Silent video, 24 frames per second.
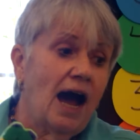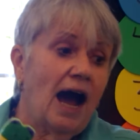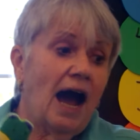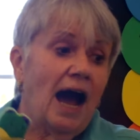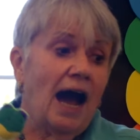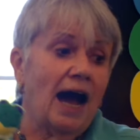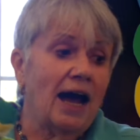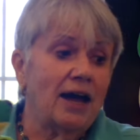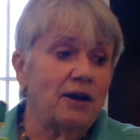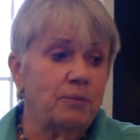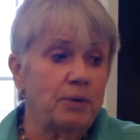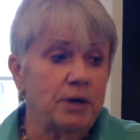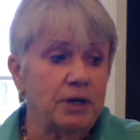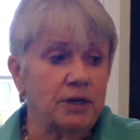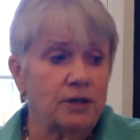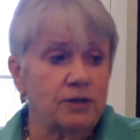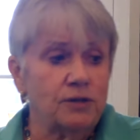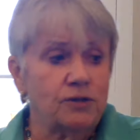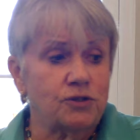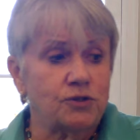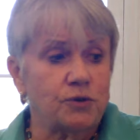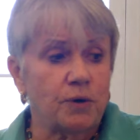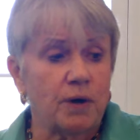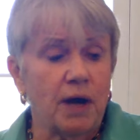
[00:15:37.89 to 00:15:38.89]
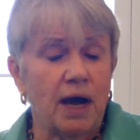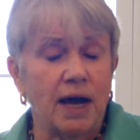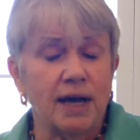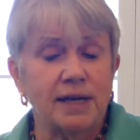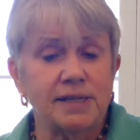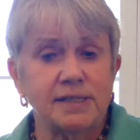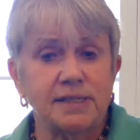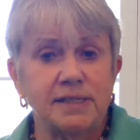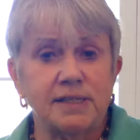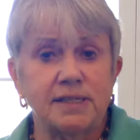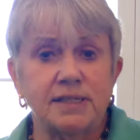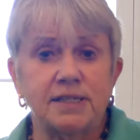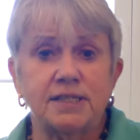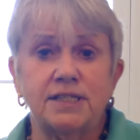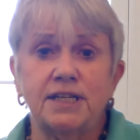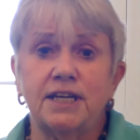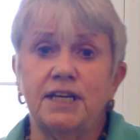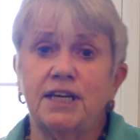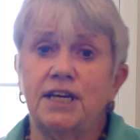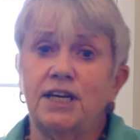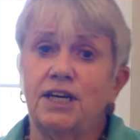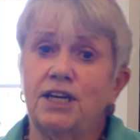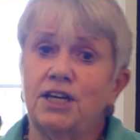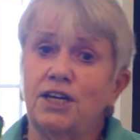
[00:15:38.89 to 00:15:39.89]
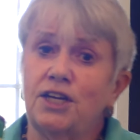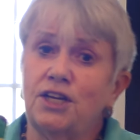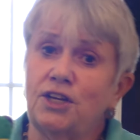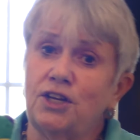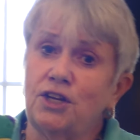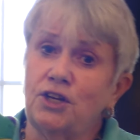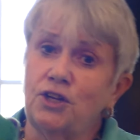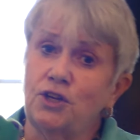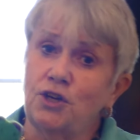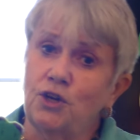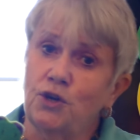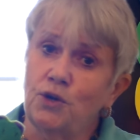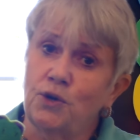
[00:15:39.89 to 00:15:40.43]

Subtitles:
I will trust in